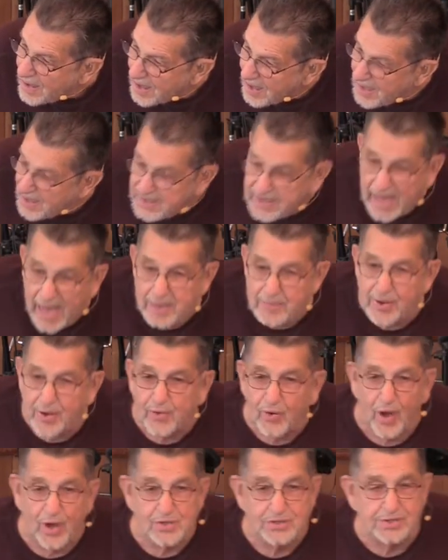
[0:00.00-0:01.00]
He came
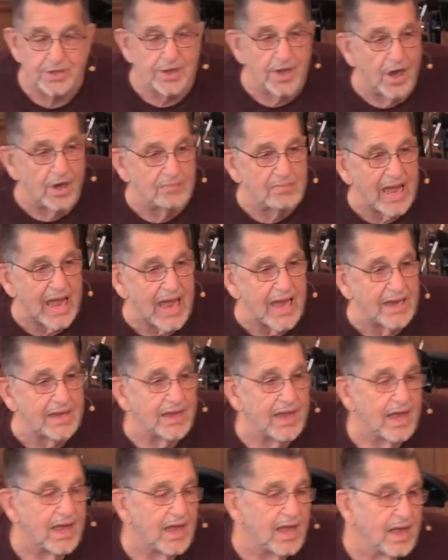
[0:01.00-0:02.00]
across a young
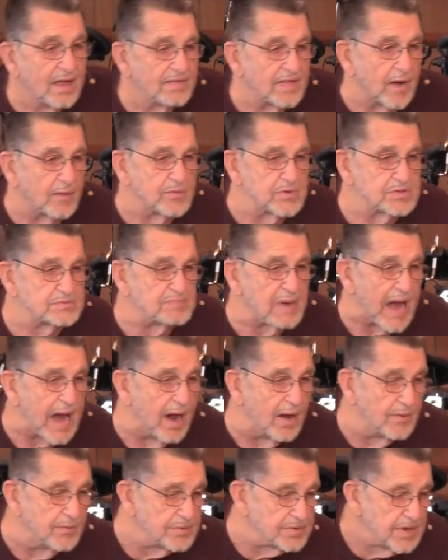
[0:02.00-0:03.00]
man that was
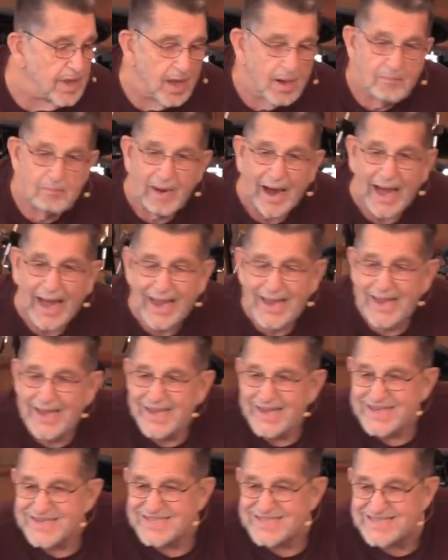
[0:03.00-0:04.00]
bound by
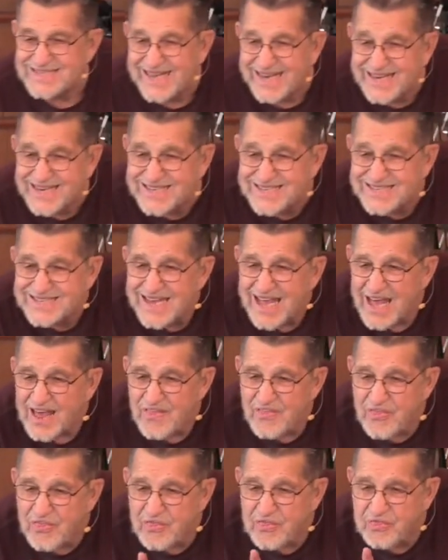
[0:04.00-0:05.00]

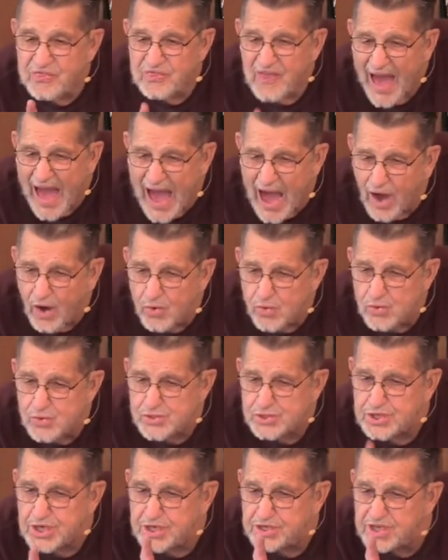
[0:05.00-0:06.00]

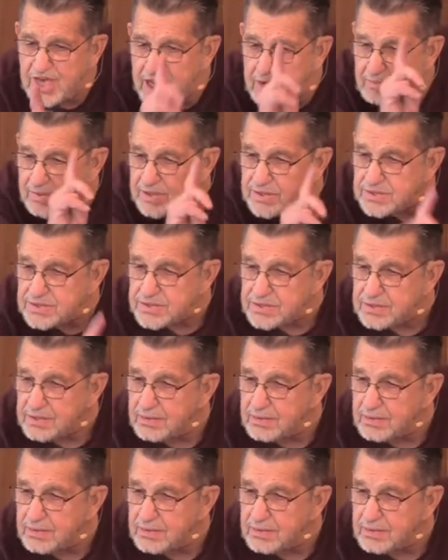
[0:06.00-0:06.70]
6,000 demons.